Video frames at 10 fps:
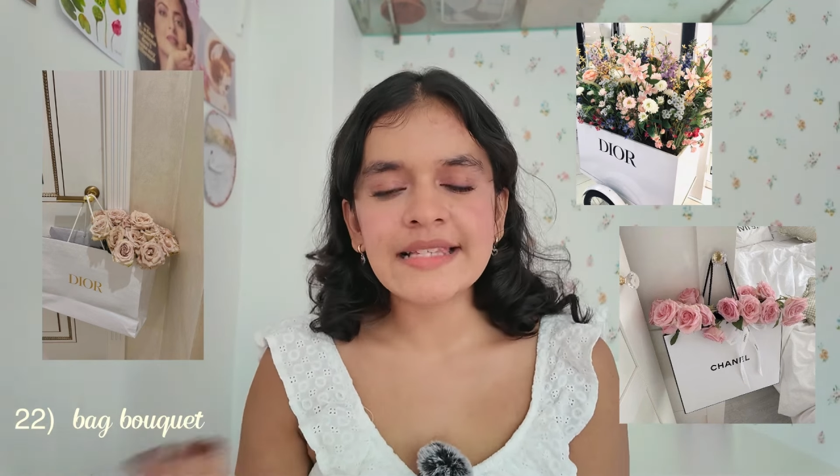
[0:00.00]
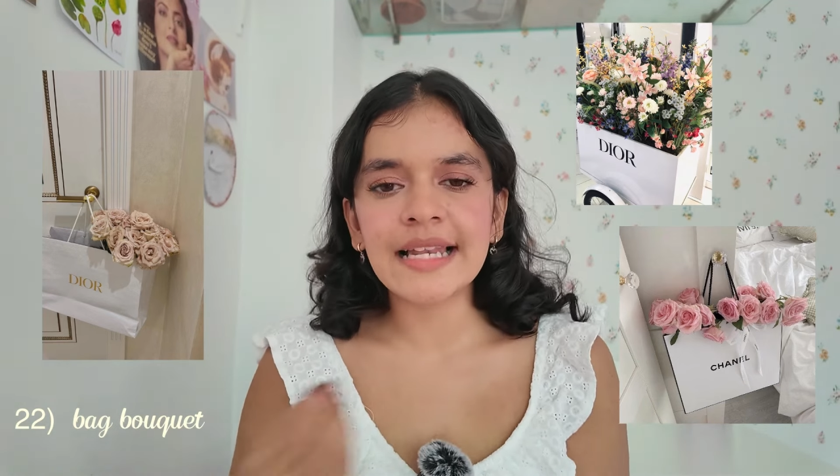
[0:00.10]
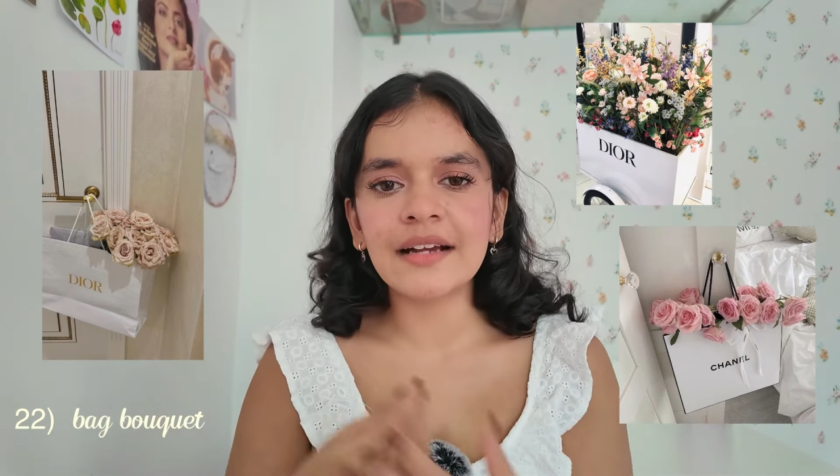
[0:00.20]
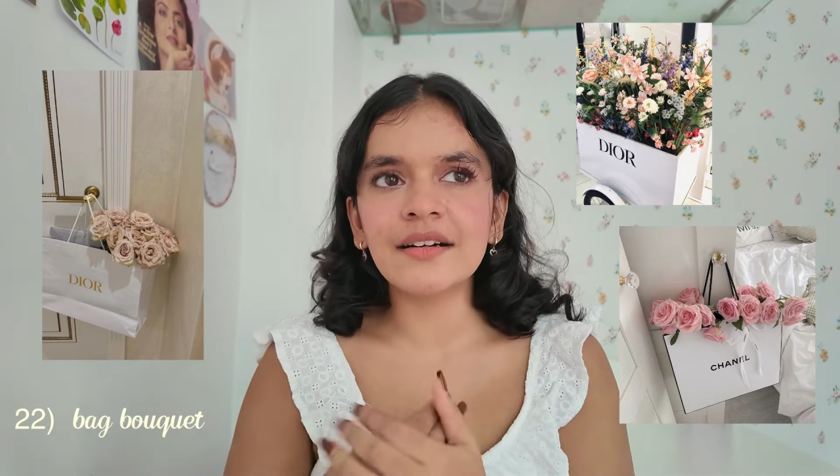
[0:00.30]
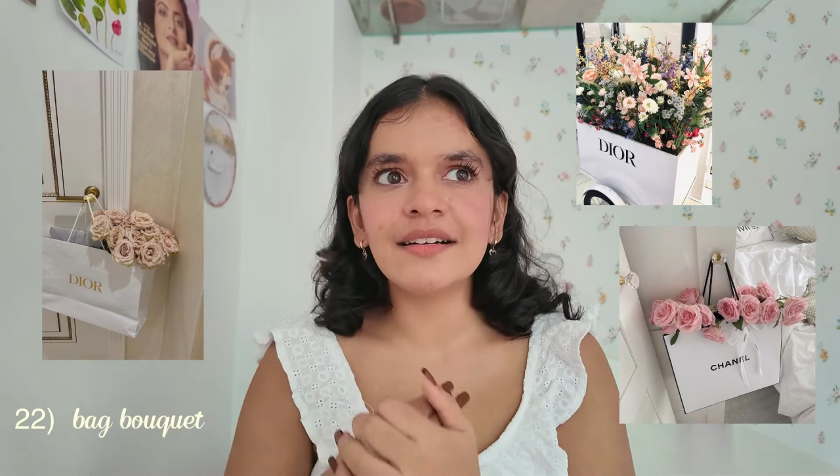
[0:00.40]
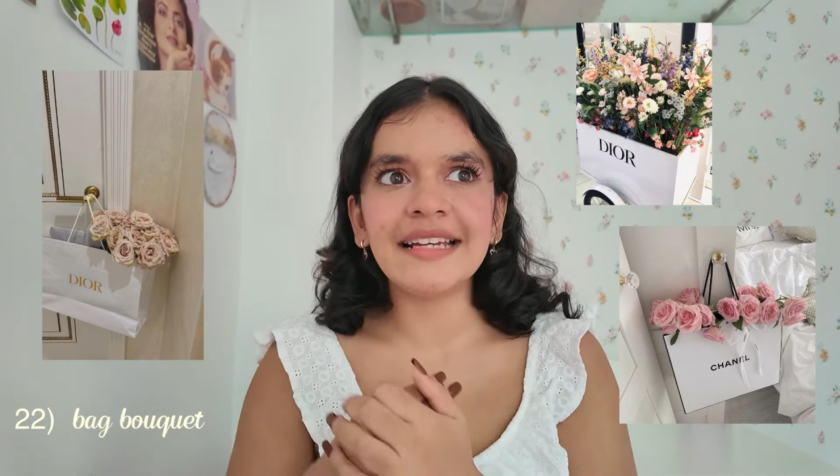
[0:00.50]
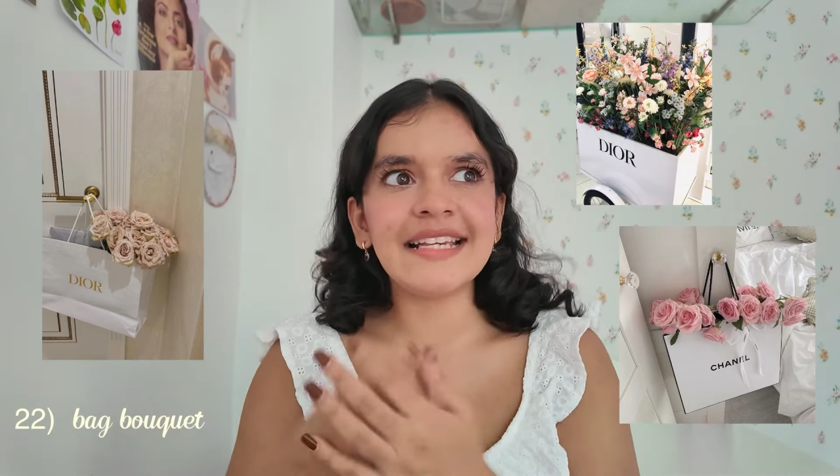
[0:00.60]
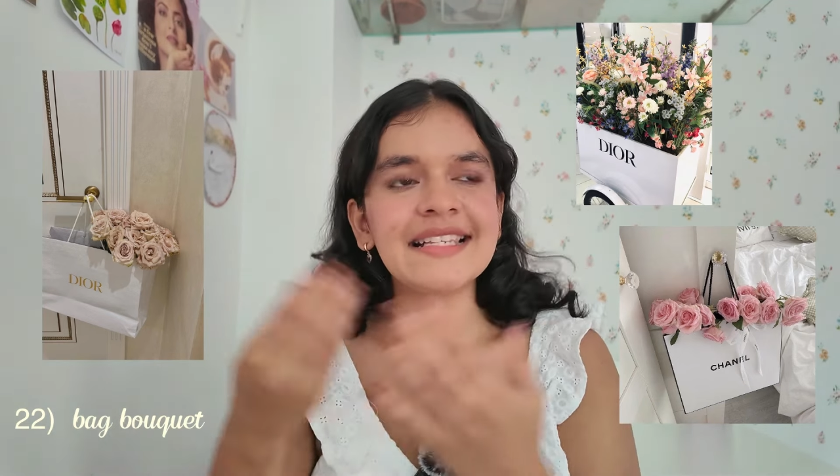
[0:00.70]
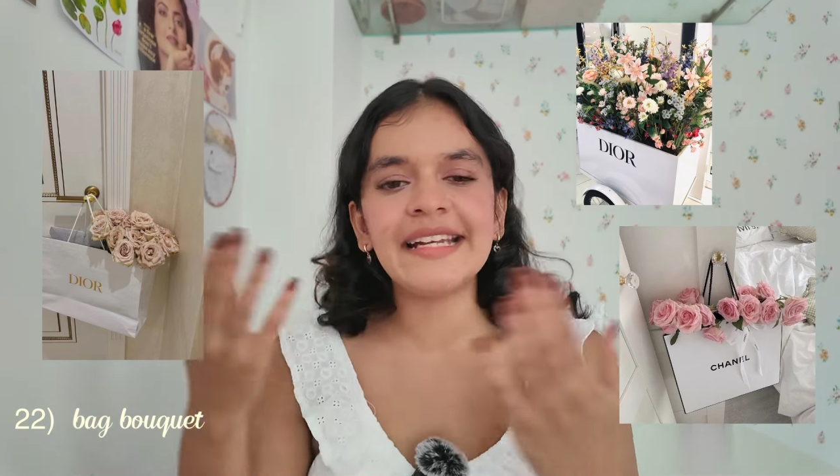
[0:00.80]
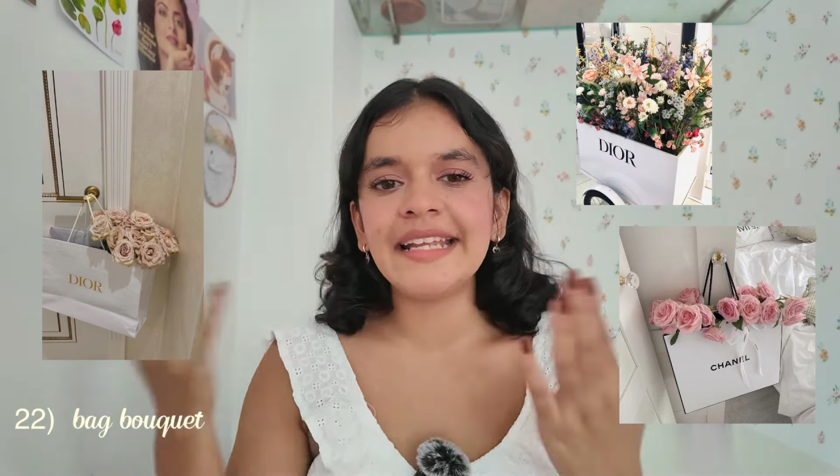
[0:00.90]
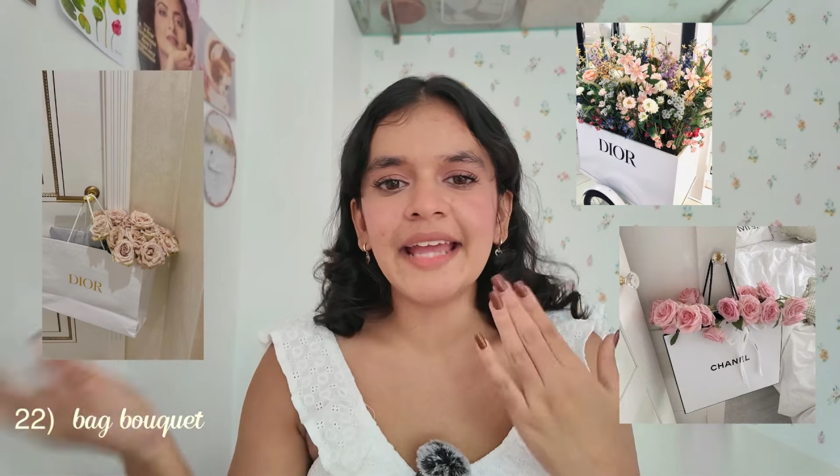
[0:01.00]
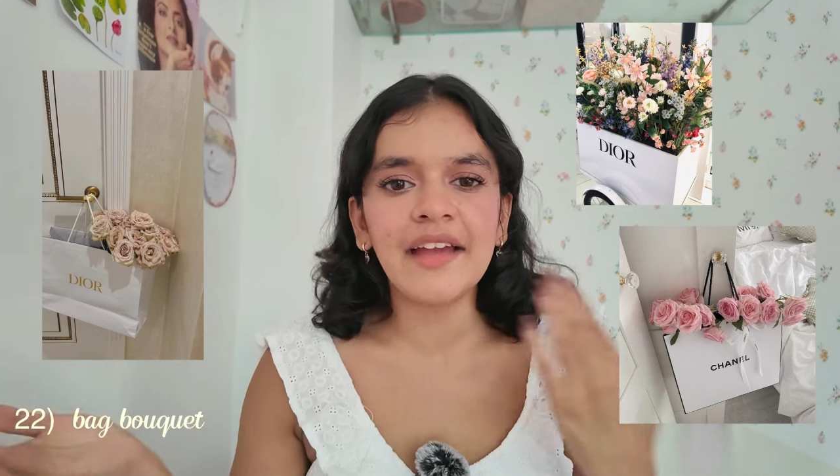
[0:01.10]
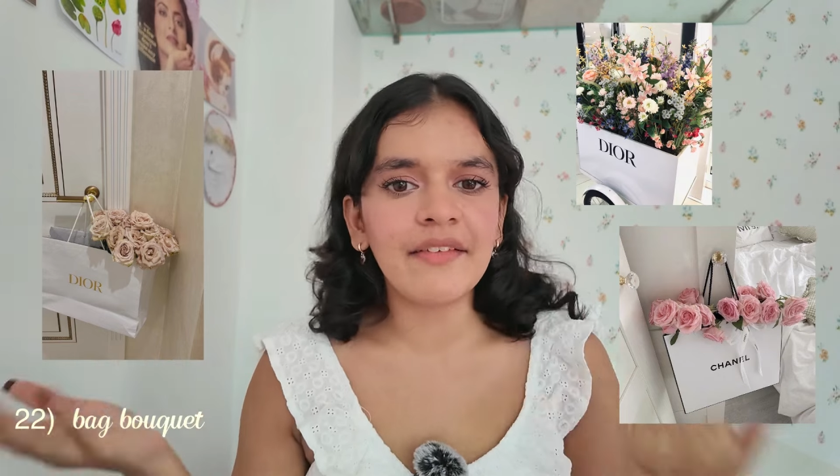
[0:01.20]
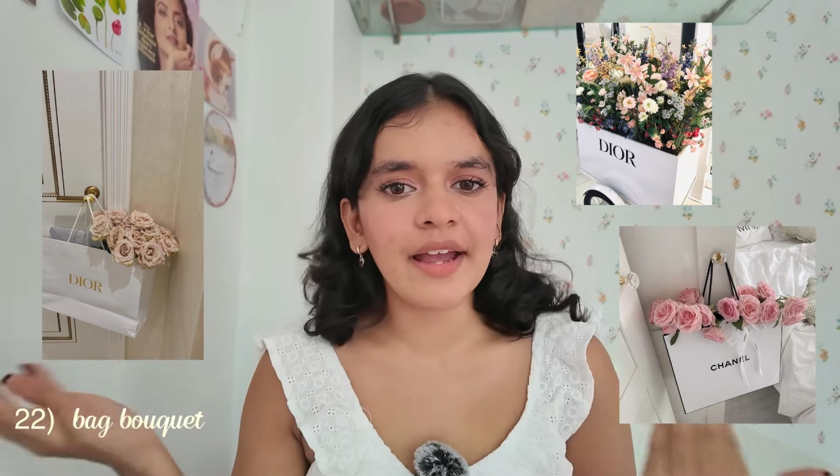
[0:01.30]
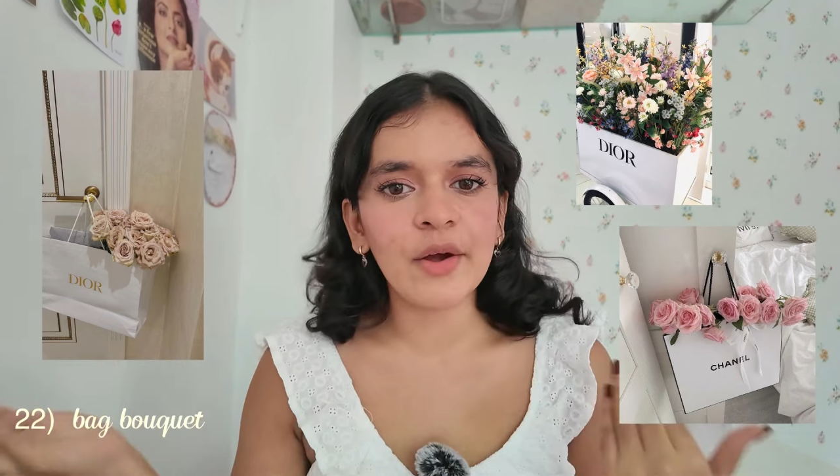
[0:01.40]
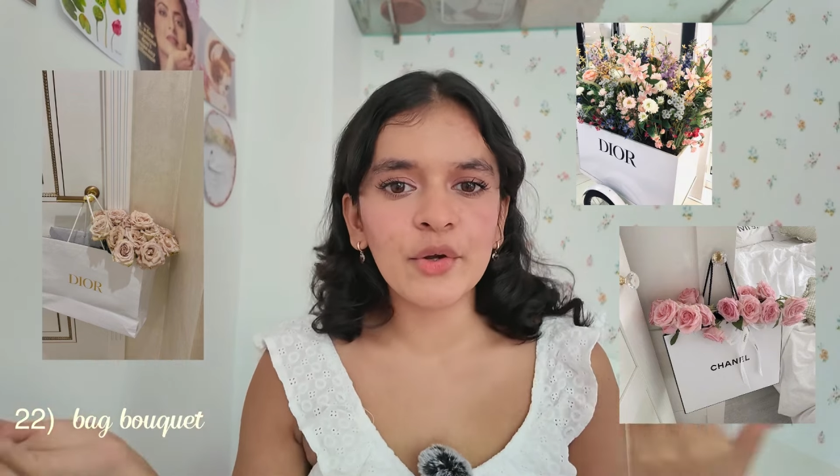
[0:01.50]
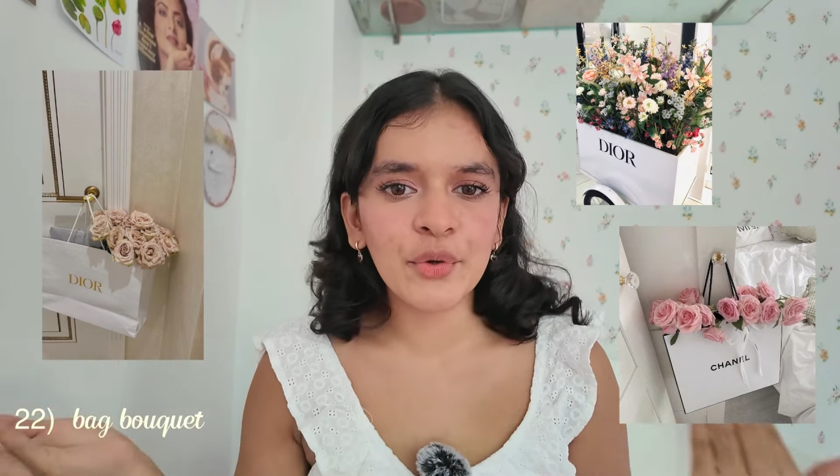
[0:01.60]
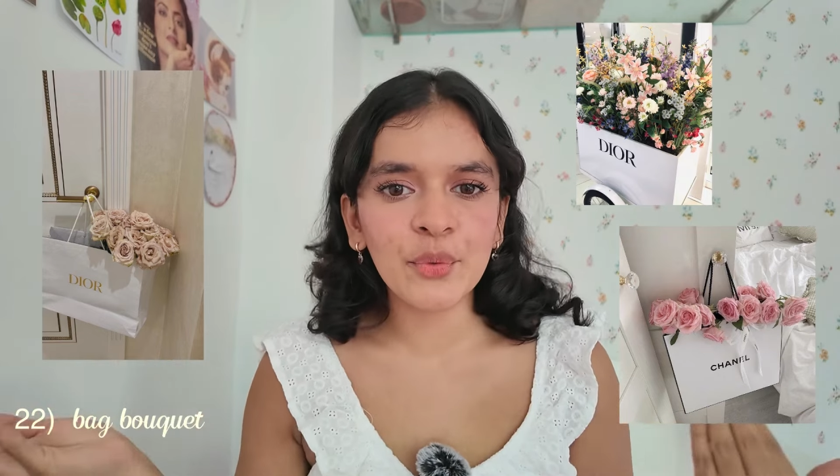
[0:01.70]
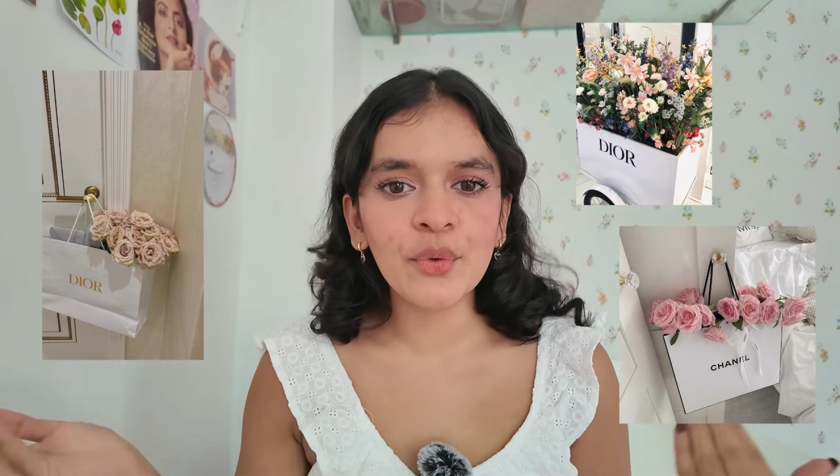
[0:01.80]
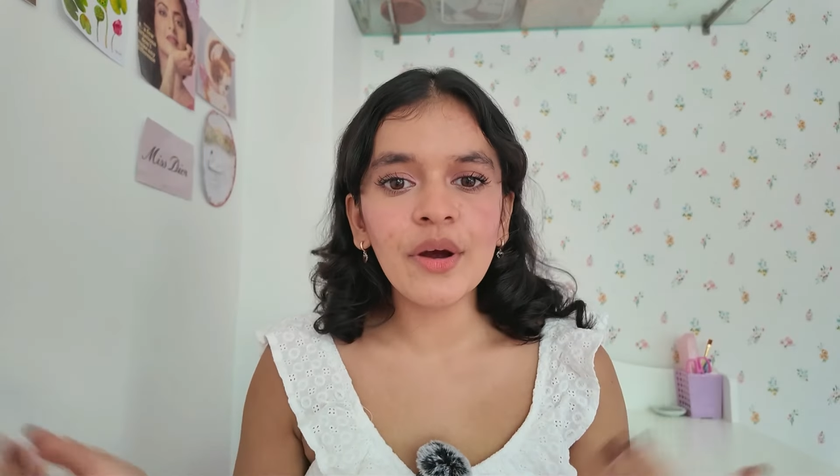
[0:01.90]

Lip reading: It's like a easy DIY too.